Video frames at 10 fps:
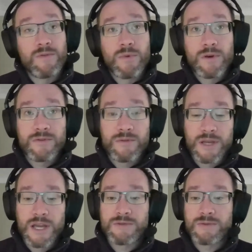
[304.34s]
you were to
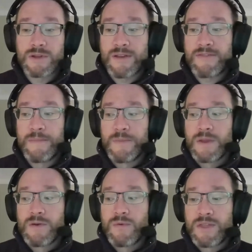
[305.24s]
engage with us,
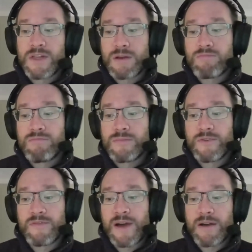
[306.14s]
we think
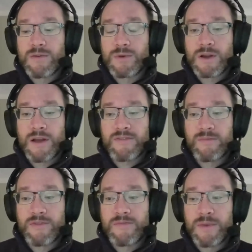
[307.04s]
there's value in
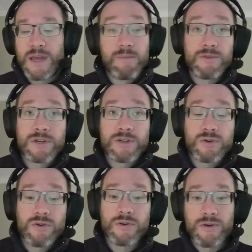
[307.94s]
customers being able to
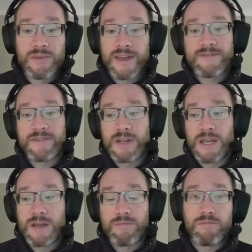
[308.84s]
control their own
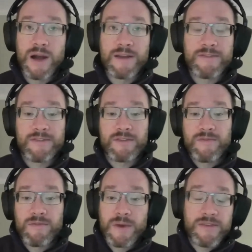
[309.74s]
destiny and buy a system
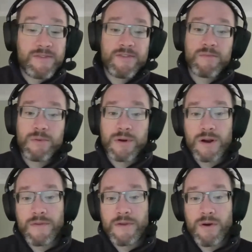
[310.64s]
from us and support
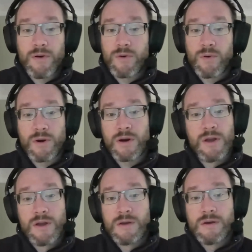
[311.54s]
it on their own, or
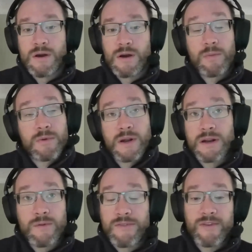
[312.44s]
upgrade
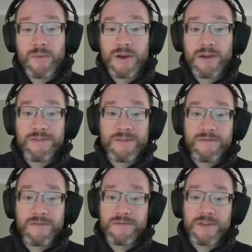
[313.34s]
it with someone else
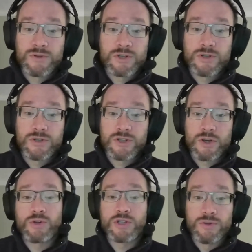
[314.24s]
if they should
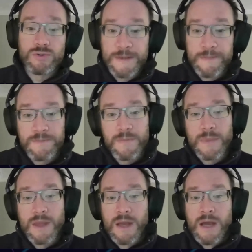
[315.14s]
so choose.
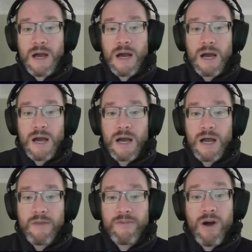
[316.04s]

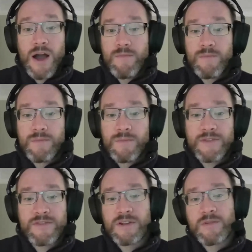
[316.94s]
That's
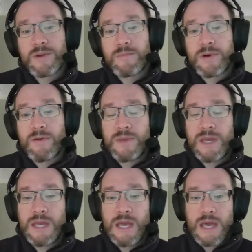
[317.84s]
a little bit about
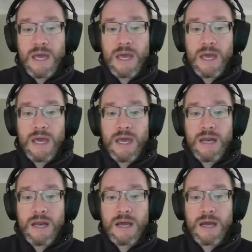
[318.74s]
me, and